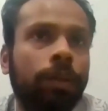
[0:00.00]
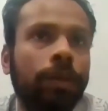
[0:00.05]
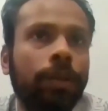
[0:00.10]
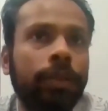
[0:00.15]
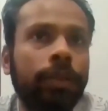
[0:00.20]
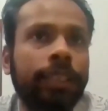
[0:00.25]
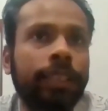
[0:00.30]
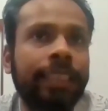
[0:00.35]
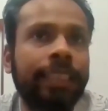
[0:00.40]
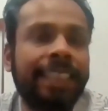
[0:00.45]

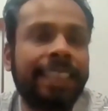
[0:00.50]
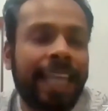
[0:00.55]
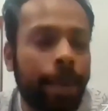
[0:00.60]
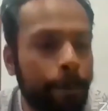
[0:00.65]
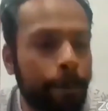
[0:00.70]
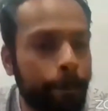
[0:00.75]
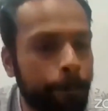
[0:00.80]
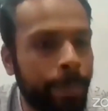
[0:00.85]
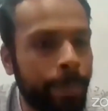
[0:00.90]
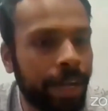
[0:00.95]

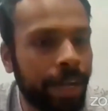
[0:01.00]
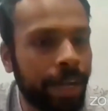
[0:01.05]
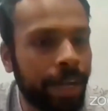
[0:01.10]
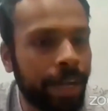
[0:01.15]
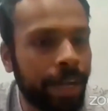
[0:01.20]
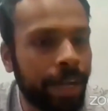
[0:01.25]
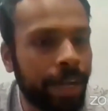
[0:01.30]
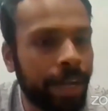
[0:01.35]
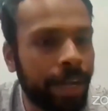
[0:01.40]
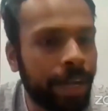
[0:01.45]
STEM
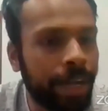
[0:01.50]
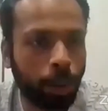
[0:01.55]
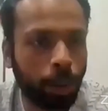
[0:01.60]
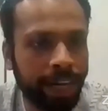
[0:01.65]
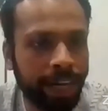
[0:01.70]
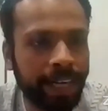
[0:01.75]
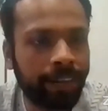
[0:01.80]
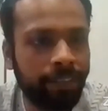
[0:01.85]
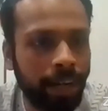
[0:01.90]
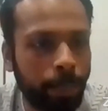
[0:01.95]
based
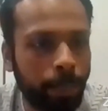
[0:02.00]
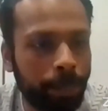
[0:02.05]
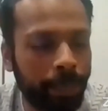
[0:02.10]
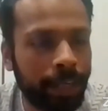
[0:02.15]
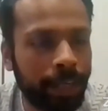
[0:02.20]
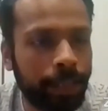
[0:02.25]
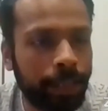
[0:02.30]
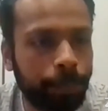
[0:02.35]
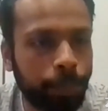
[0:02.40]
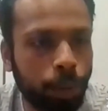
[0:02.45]
toy
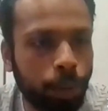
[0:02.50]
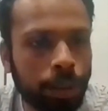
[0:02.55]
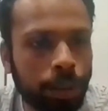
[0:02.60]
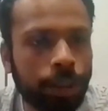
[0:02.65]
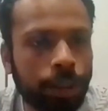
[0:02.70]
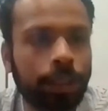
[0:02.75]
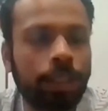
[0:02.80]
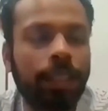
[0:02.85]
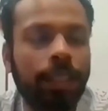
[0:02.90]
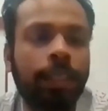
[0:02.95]
development
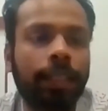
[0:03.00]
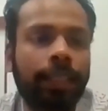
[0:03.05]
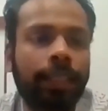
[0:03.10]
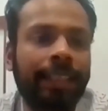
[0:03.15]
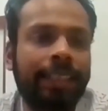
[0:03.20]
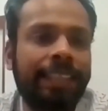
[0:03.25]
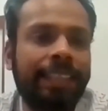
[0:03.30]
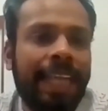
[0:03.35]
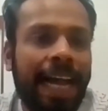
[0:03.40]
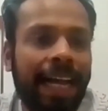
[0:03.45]
approach
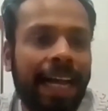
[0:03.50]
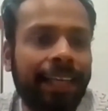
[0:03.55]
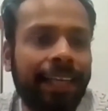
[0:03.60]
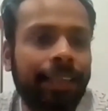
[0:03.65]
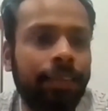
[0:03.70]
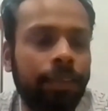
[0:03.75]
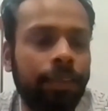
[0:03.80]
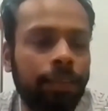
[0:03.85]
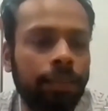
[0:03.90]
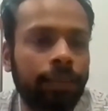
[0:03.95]

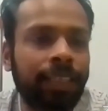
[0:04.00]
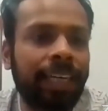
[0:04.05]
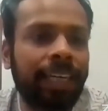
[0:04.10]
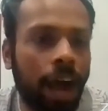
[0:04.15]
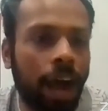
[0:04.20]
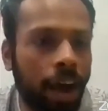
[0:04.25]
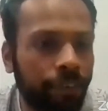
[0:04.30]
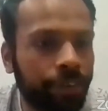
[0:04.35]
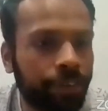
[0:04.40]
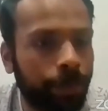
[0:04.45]
than a
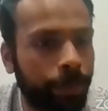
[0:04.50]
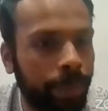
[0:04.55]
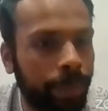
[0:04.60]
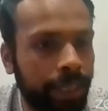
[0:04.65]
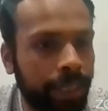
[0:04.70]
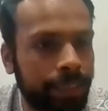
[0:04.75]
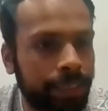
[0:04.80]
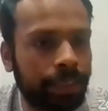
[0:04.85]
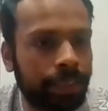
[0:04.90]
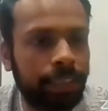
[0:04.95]
craft
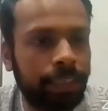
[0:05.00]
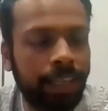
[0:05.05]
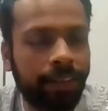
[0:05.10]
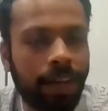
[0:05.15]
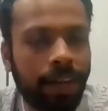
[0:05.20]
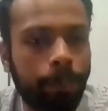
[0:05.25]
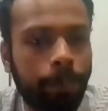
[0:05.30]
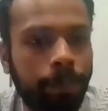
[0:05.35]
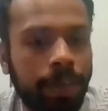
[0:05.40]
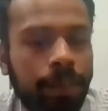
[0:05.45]
based
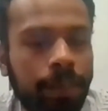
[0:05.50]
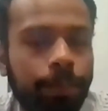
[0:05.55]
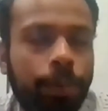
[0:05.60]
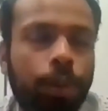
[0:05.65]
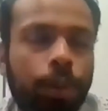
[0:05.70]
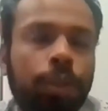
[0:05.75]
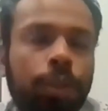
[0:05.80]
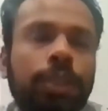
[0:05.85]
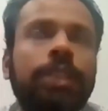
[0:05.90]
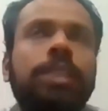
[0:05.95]
development
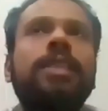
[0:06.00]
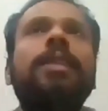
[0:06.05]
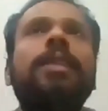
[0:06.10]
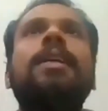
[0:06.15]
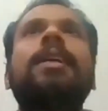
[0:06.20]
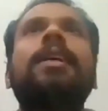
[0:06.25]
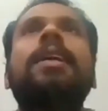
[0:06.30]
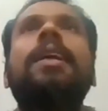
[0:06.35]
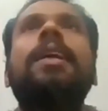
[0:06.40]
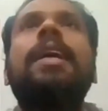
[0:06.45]
approach.
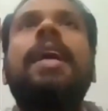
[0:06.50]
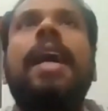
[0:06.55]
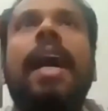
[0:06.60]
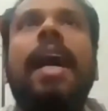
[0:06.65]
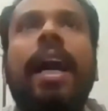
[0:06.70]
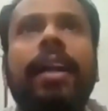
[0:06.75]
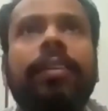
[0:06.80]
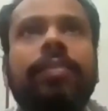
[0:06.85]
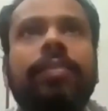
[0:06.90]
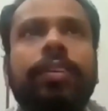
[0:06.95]

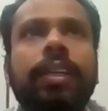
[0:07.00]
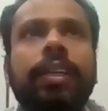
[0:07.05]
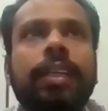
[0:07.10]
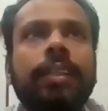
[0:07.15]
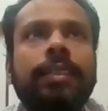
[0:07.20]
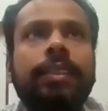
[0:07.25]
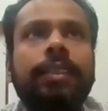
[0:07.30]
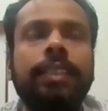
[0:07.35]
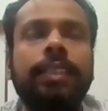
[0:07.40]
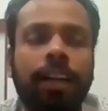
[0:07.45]
And
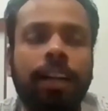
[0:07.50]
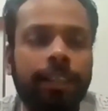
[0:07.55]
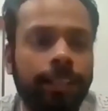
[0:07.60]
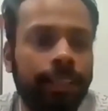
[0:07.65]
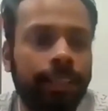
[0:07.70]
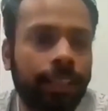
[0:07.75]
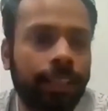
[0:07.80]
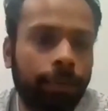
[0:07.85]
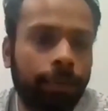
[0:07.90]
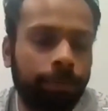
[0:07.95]
we
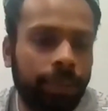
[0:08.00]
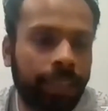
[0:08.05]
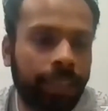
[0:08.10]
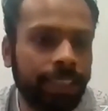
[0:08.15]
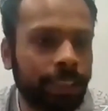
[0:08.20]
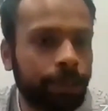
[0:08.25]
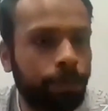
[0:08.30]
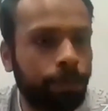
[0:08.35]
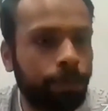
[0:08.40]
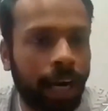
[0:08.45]
started the
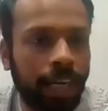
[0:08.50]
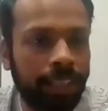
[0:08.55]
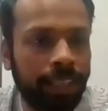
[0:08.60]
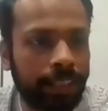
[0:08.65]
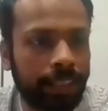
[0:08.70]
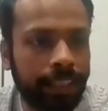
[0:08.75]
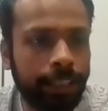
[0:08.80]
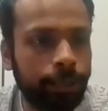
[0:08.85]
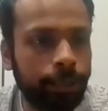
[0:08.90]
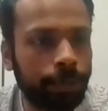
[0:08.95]
company
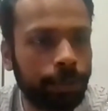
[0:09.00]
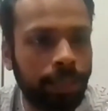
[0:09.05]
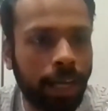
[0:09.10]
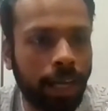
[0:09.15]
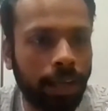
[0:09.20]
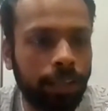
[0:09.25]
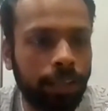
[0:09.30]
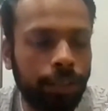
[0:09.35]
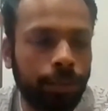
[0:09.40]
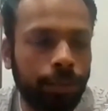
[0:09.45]
Smartivity in
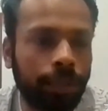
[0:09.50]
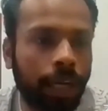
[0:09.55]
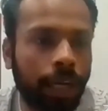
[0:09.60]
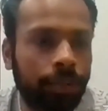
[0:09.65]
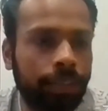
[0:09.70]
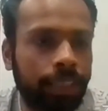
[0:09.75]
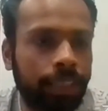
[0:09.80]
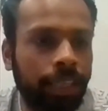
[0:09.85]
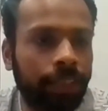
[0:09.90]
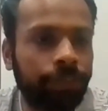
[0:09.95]

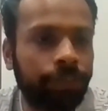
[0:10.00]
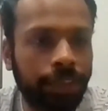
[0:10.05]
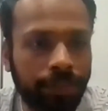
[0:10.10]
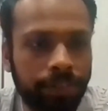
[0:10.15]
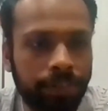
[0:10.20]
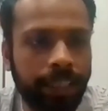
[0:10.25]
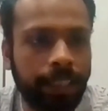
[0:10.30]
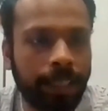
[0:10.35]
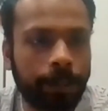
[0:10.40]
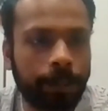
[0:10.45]

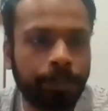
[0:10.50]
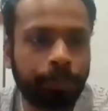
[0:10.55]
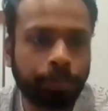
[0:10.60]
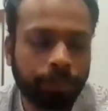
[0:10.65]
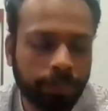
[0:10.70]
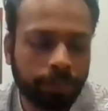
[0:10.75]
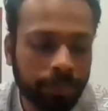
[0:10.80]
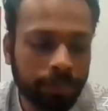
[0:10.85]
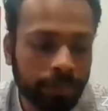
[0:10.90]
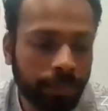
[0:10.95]
2015.
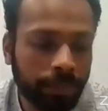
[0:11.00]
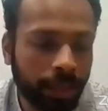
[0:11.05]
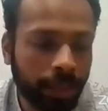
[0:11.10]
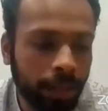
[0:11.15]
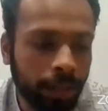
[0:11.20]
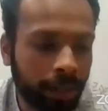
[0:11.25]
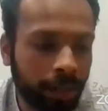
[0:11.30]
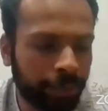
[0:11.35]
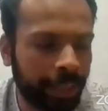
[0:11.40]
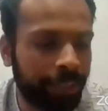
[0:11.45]

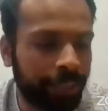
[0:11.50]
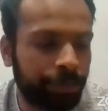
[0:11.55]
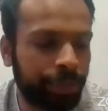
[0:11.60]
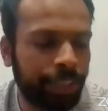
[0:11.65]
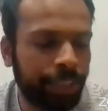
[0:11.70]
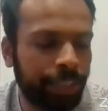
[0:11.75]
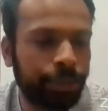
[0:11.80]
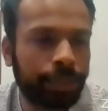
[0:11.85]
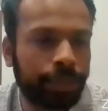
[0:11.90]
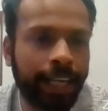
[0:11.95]
We
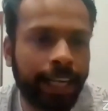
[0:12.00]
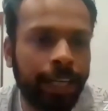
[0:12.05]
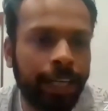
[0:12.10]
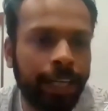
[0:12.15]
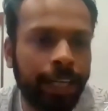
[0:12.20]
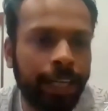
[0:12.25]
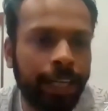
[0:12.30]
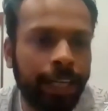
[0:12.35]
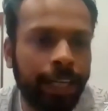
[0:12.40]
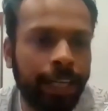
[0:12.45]
introduced 8
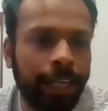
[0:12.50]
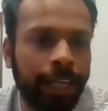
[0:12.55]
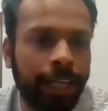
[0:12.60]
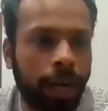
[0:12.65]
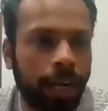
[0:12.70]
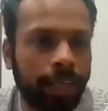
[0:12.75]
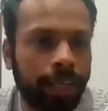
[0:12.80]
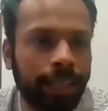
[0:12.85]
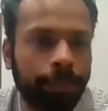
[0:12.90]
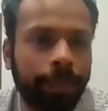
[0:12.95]
products into the
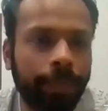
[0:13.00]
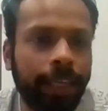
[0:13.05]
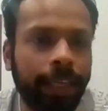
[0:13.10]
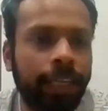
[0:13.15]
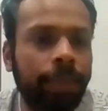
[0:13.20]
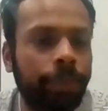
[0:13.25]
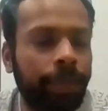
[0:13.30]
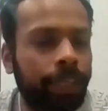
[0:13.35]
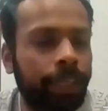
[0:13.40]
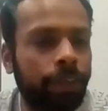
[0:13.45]
market,
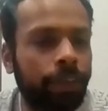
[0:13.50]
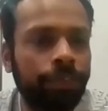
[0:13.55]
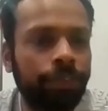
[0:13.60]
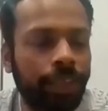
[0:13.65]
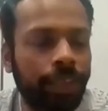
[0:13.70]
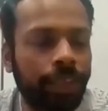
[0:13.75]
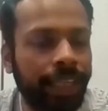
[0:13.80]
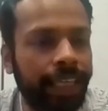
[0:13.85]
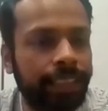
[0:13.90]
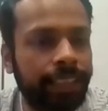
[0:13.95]
mainly made of
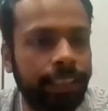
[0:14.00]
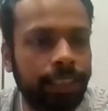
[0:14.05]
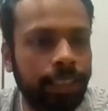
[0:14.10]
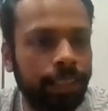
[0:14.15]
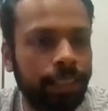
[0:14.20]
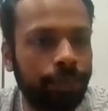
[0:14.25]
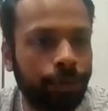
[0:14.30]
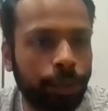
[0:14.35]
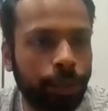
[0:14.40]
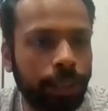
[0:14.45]

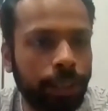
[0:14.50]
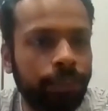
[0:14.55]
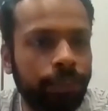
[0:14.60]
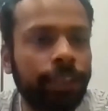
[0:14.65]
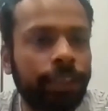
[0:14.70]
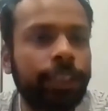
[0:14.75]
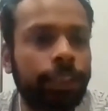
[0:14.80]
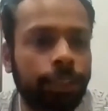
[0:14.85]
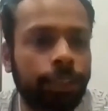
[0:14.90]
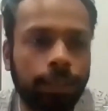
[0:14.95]
re-engineered wood,
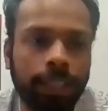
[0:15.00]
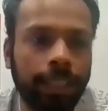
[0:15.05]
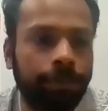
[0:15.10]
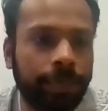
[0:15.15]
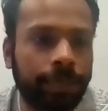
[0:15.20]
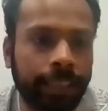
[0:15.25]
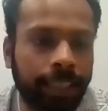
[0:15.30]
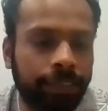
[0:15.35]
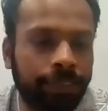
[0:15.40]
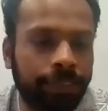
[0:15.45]
which is called
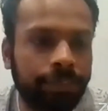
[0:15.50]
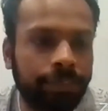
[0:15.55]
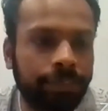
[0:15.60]
MDR.